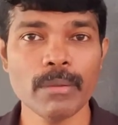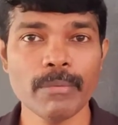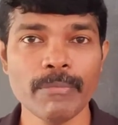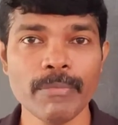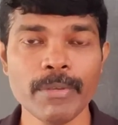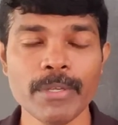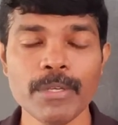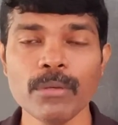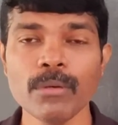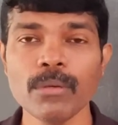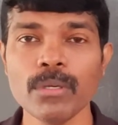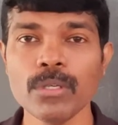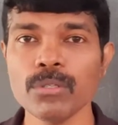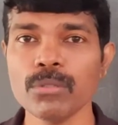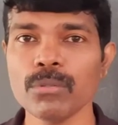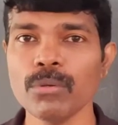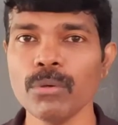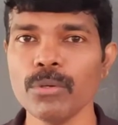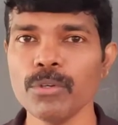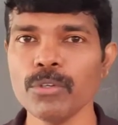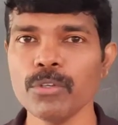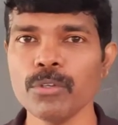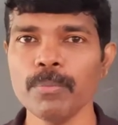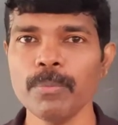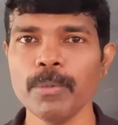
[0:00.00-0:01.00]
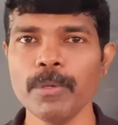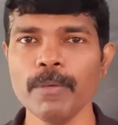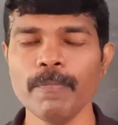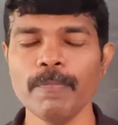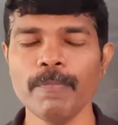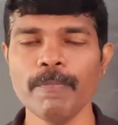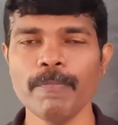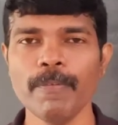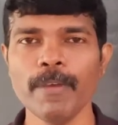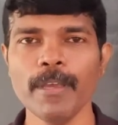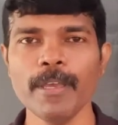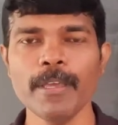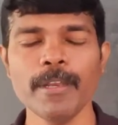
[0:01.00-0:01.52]
video is going to
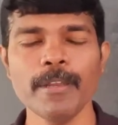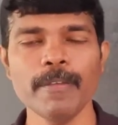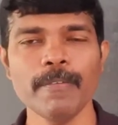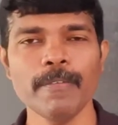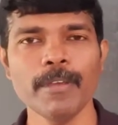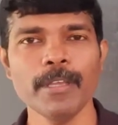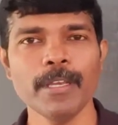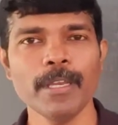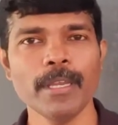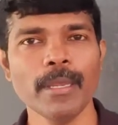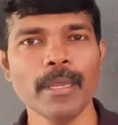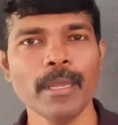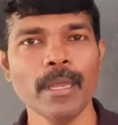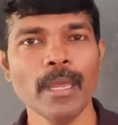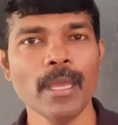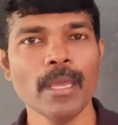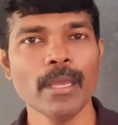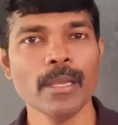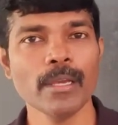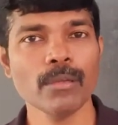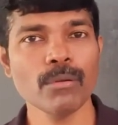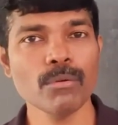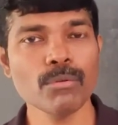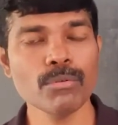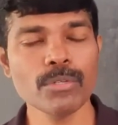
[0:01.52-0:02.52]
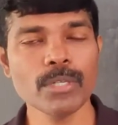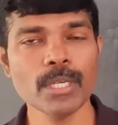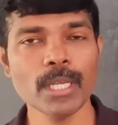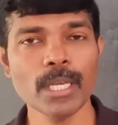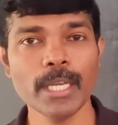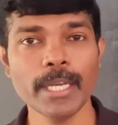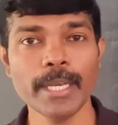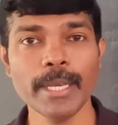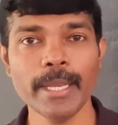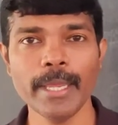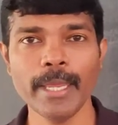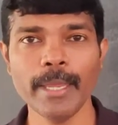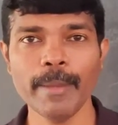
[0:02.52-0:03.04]
be very crucial
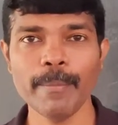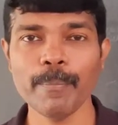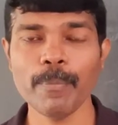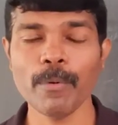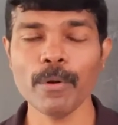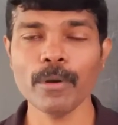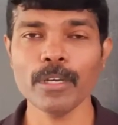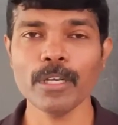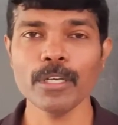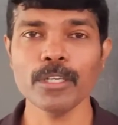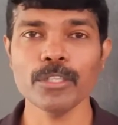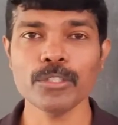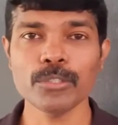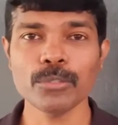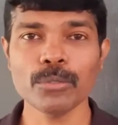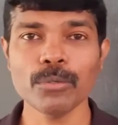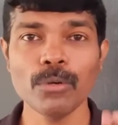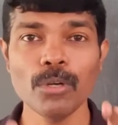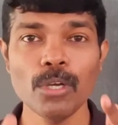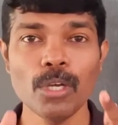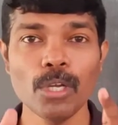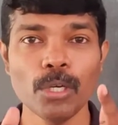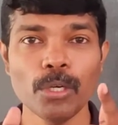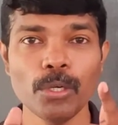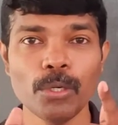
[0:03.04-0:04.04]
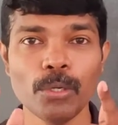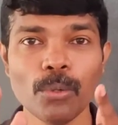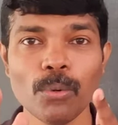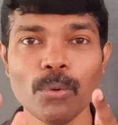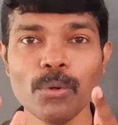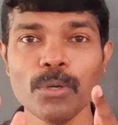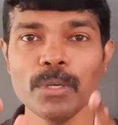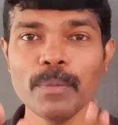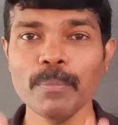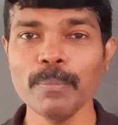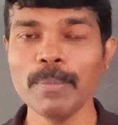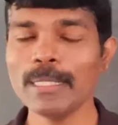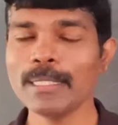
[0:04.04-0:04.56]
and important. So
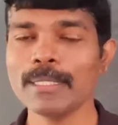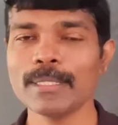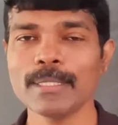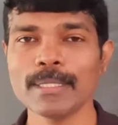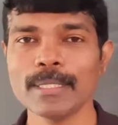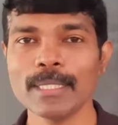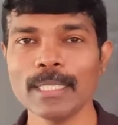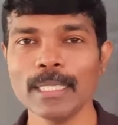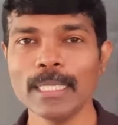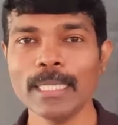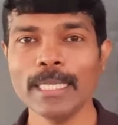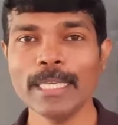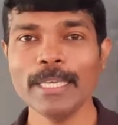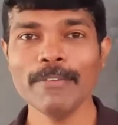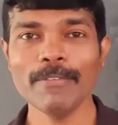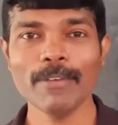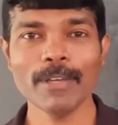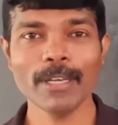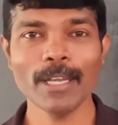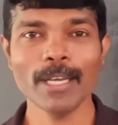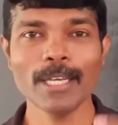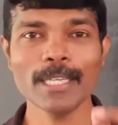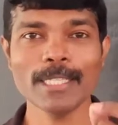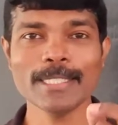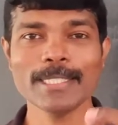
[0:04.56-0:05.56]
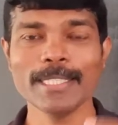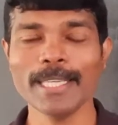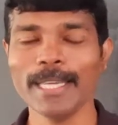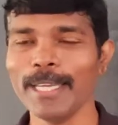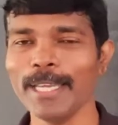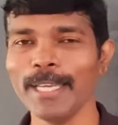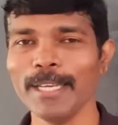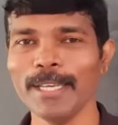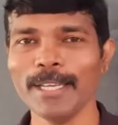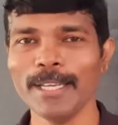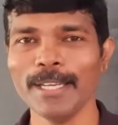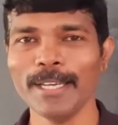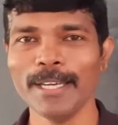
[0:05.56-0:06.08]
don't miss even a
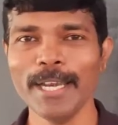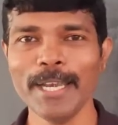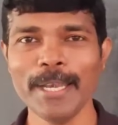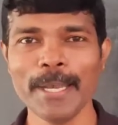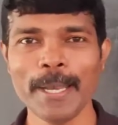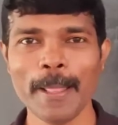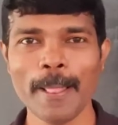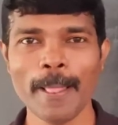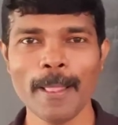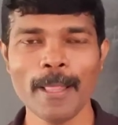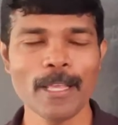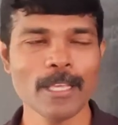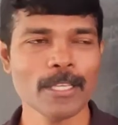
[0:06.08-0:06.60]
second, right?